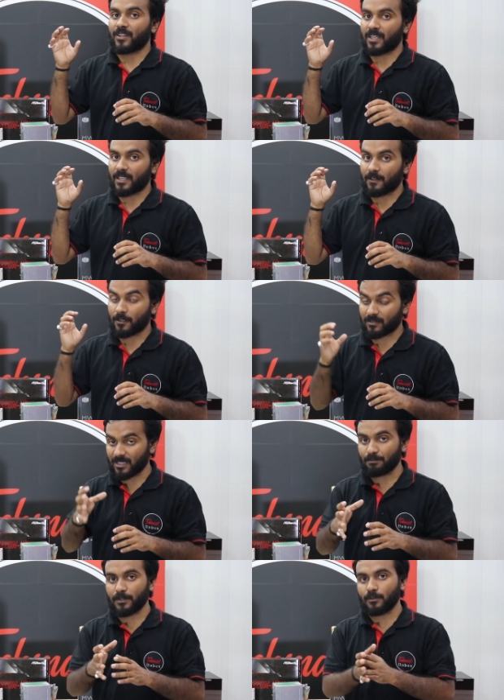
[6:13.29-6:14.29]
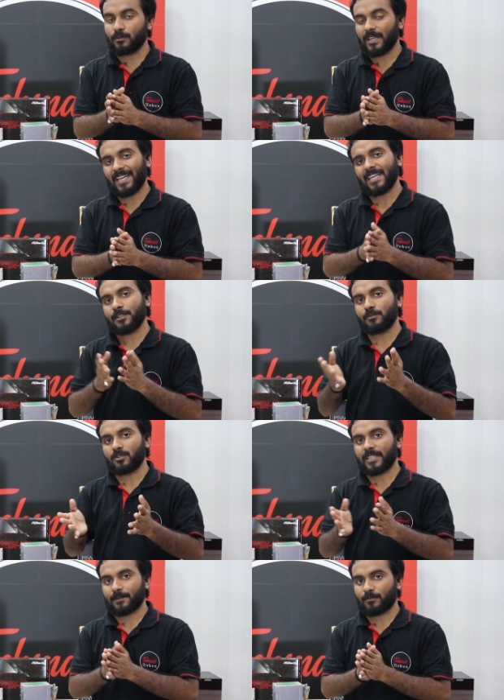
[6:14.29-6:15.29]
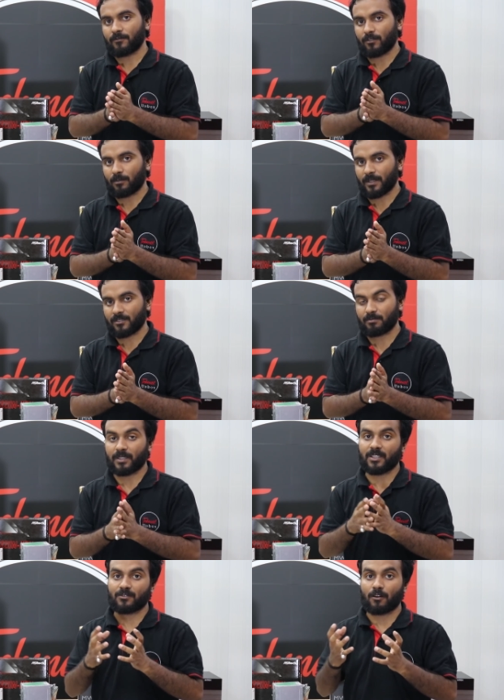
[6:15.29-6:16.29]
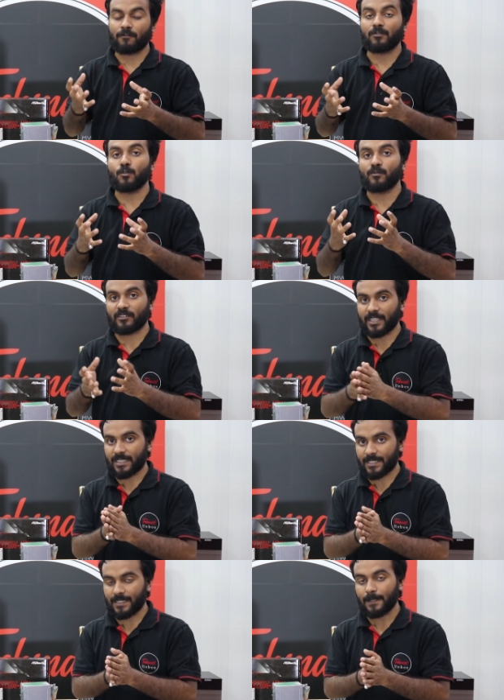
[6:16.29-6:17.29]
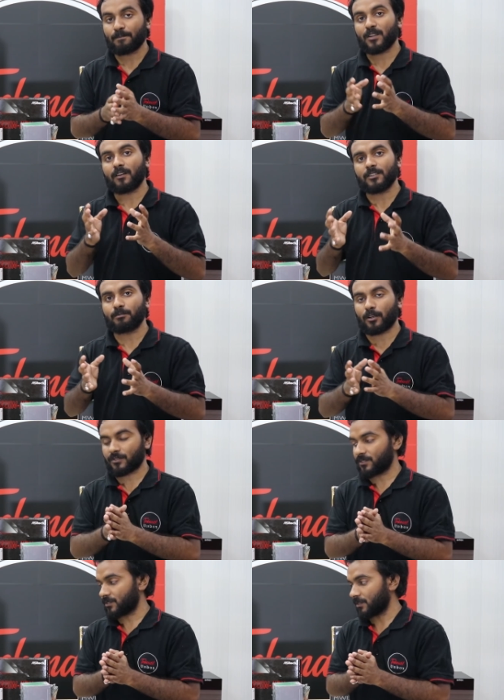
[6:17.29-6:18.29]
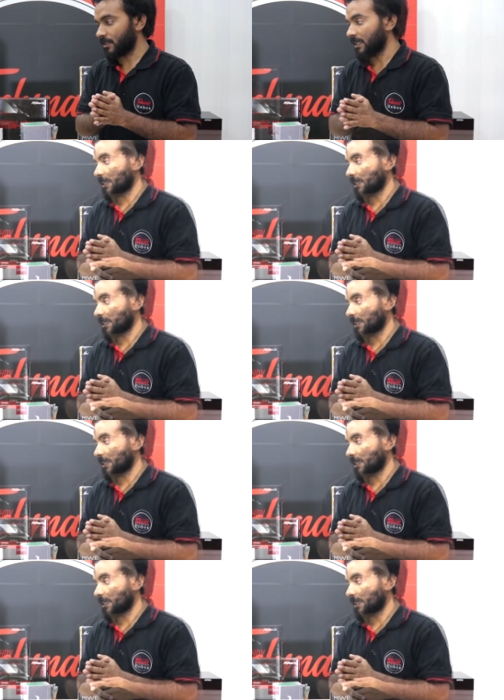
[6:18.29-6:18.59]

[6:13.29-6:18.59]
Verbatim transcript: the C P U and you won't get performance because of overheating of the processor.